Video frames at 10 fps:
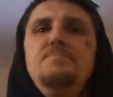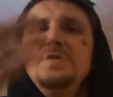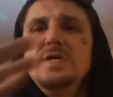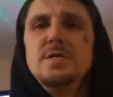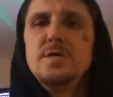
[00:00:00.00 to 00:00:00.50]

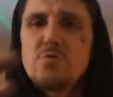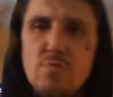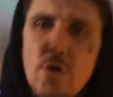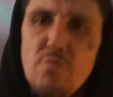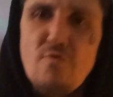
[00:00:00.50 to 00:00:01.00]
be
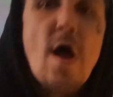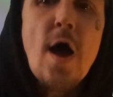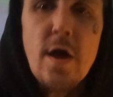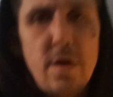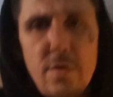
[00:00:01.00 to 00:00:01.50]
your own
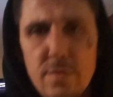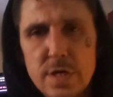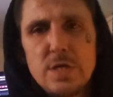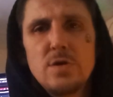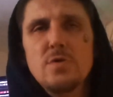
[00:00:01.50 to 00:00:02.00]
rock,
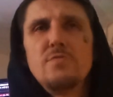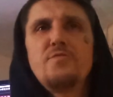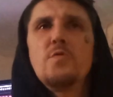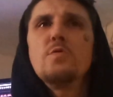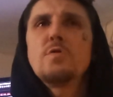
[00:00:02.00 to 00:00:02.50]

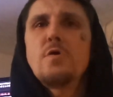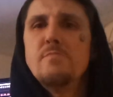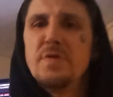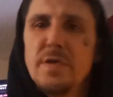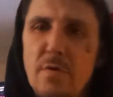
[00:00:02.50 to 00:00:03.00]
or
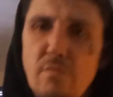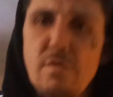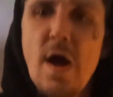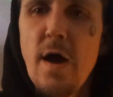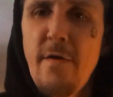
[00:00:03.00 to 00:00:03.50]
be the
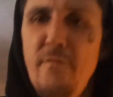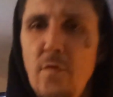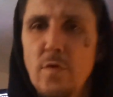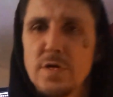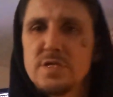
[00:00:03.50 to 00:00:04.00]
rock
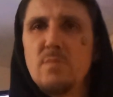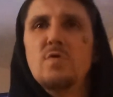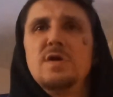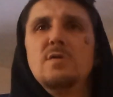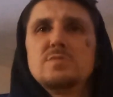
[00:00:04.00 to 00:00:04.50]
for
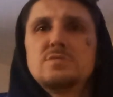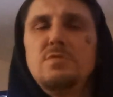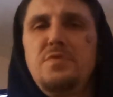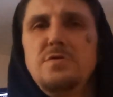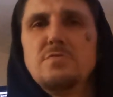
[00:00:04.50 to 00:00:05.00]
someone else
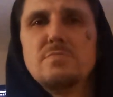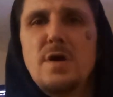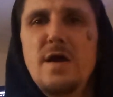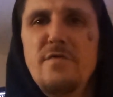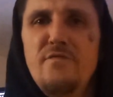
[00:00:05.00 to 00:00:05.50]
within your
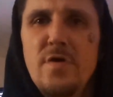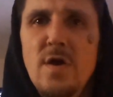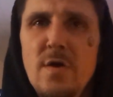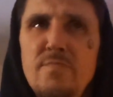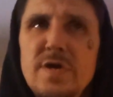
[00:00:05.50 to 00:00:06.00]
life,
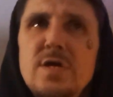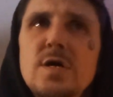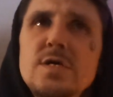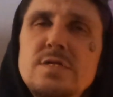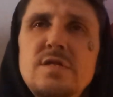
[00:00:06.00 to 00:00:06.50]

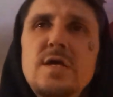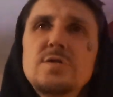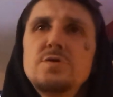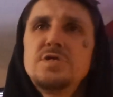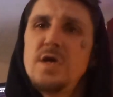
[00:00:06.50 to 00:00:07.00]
because
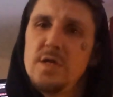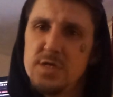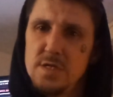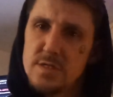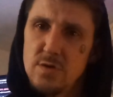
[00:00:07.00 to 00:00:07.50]
things are
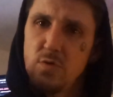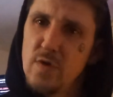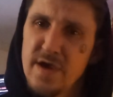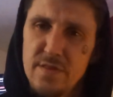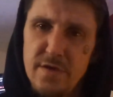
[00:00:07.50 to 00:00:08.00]
changing so
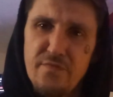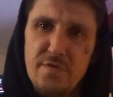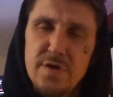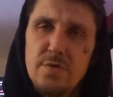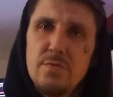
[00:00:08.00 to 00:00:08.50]
quickly
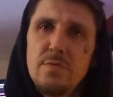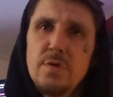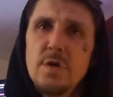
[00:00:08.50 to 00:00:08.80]
for you.